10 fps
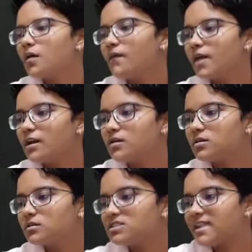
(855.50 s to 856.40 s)
where
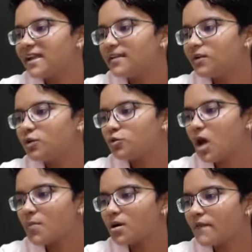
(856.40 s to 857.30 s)
Z equal to
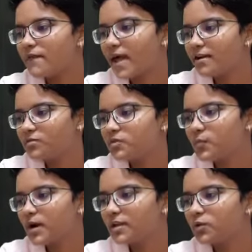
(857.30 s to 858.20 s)
number of atoms
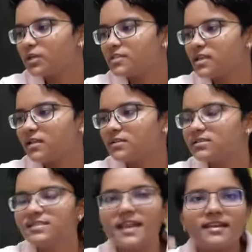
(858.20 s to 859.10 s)
per unit cell.
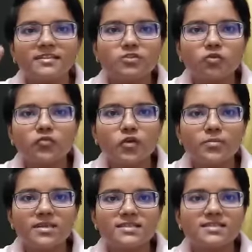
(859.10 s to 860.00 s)
Z is 2 for
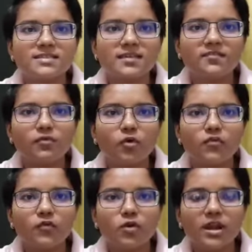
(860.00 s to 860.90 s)
BCC, 4
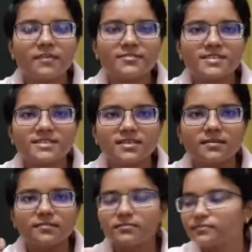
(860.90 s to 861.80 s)
for FCC.
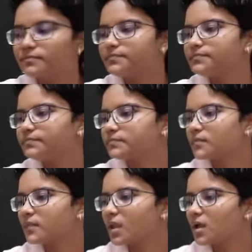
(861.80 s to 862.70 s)

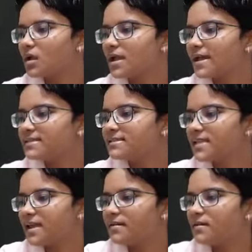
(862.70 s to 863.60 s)

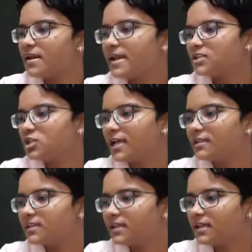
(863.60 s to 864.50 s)
Edge
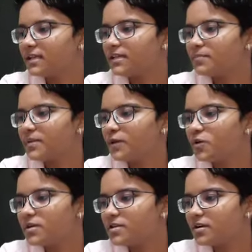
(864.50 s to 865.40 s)
length in
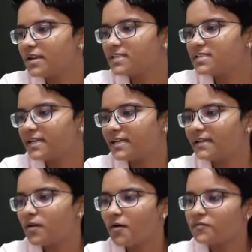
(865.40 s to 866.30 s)
picometer, density
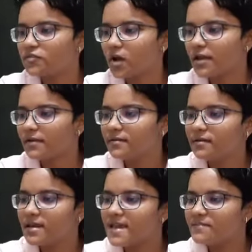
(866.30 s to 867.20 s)
of solid
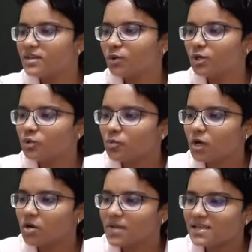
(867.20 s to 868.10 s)
M equal to
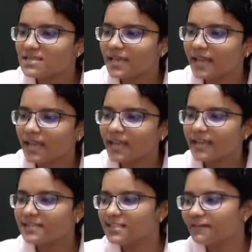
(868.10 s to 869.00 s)
molar mass, and Na
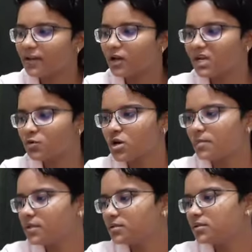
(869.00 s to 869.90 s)
is Avogadro
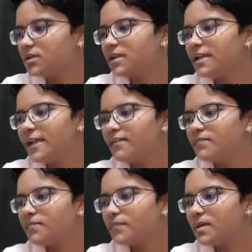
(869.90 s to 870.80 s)
number. In